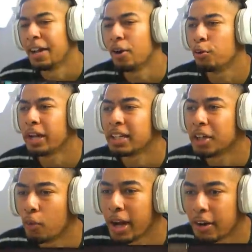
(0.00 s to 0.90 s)
Yeah, I don't really
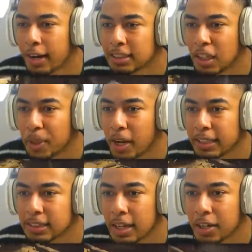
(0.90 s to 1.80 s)
know where they're at, to be honest.